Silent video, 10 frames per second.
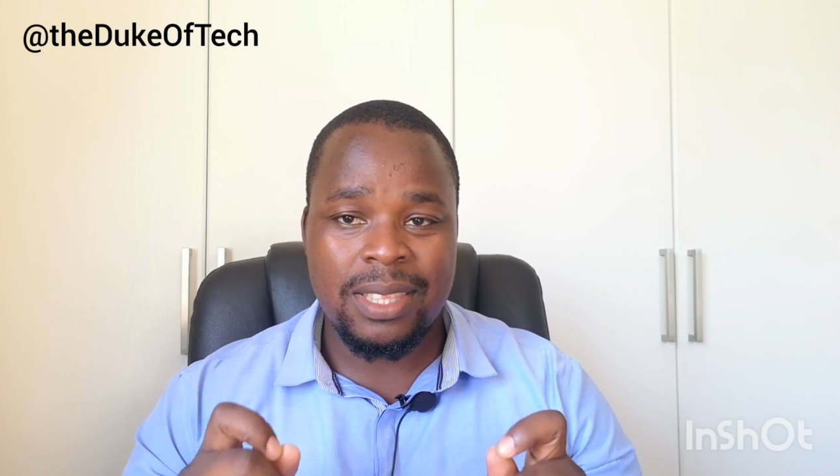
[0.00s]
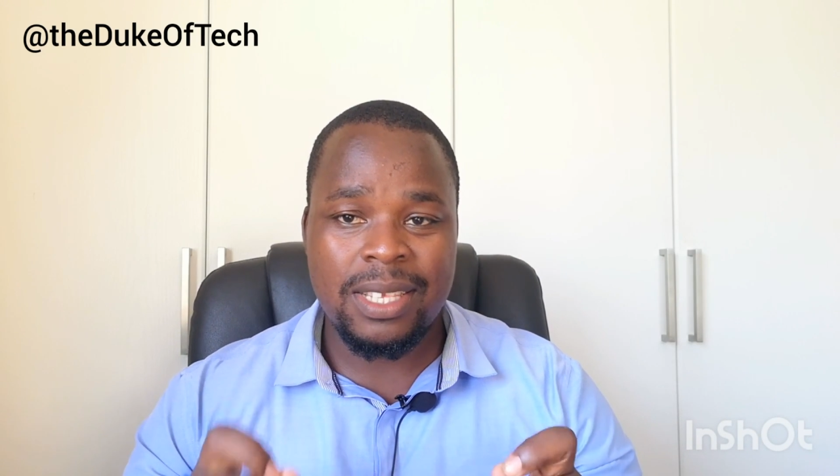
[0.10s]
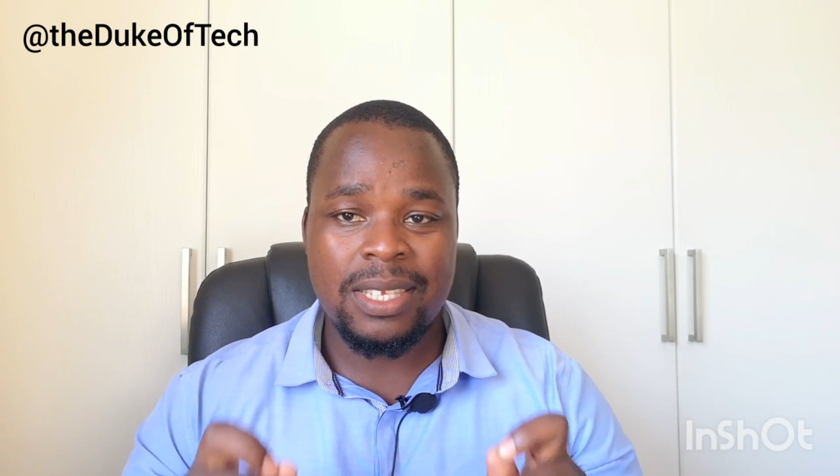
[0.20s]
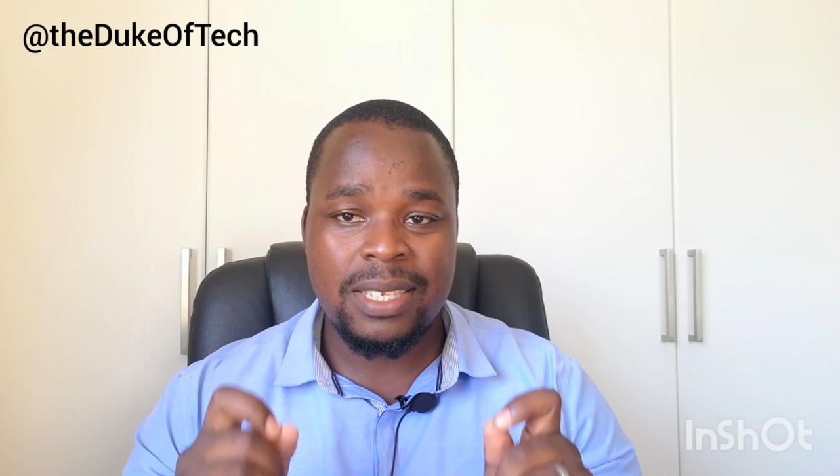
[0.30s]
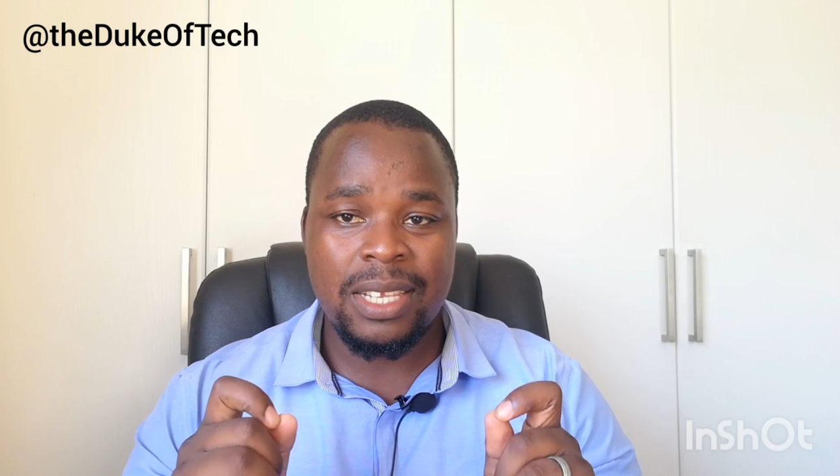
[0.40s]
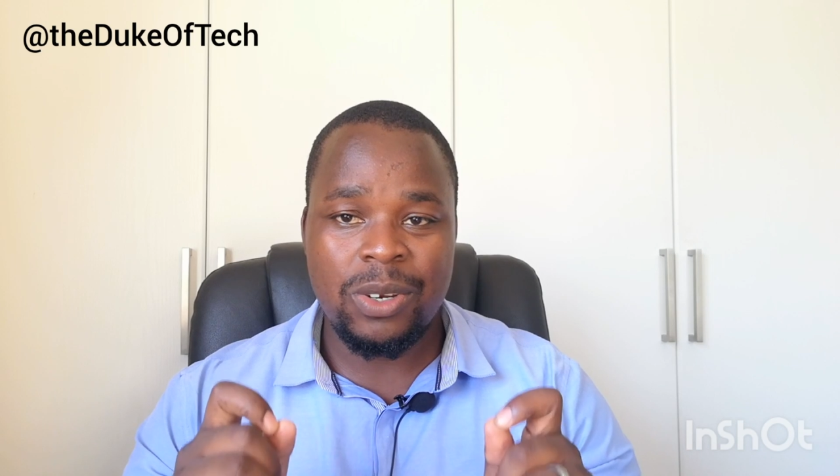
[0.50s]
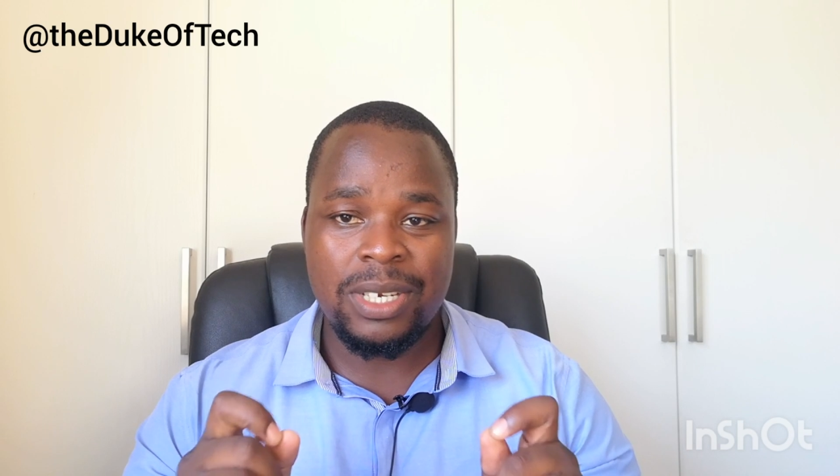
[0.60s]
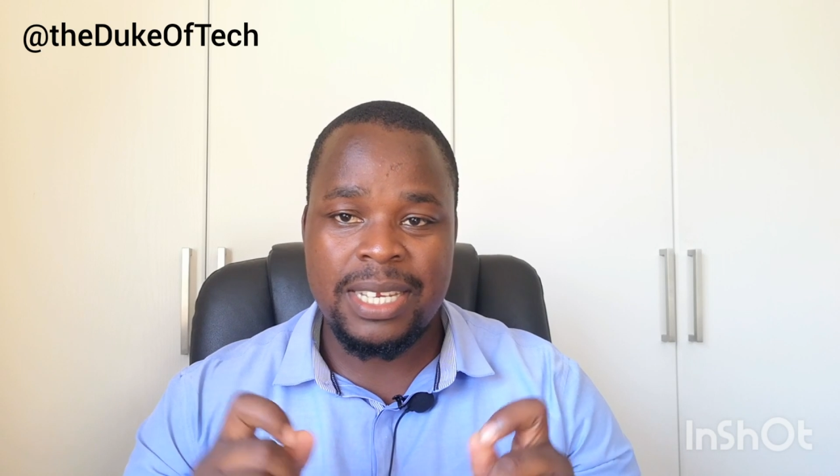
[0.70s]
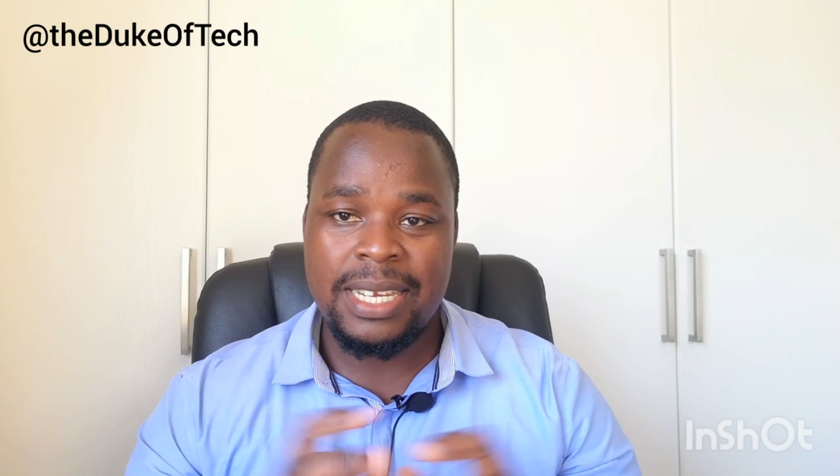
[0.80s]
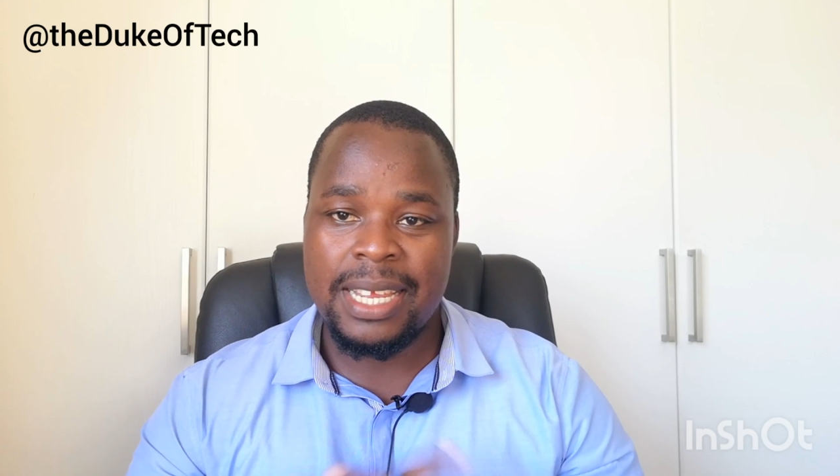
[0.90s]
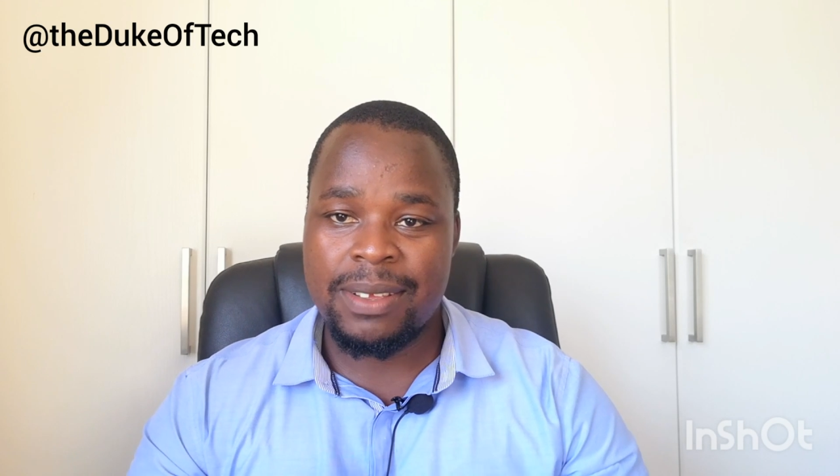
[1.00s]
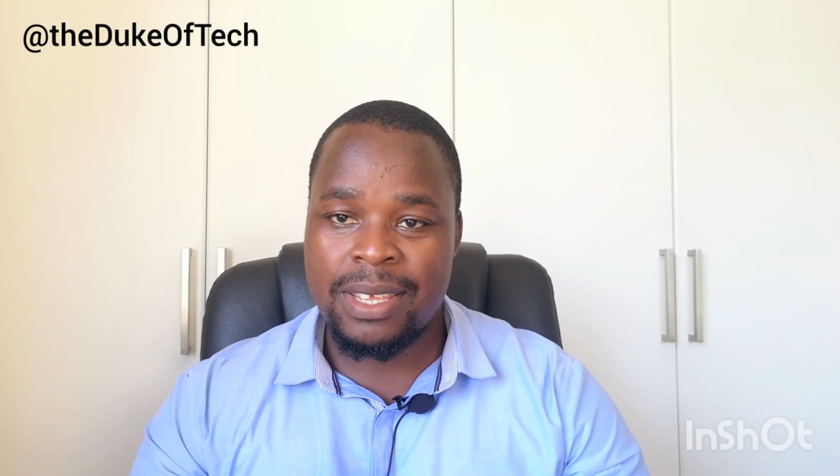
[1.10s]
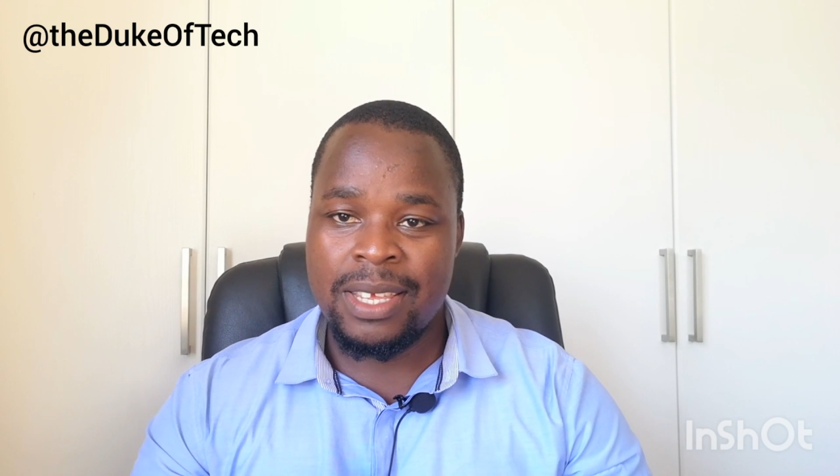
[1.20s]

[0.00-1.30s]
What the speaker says: this load shedding?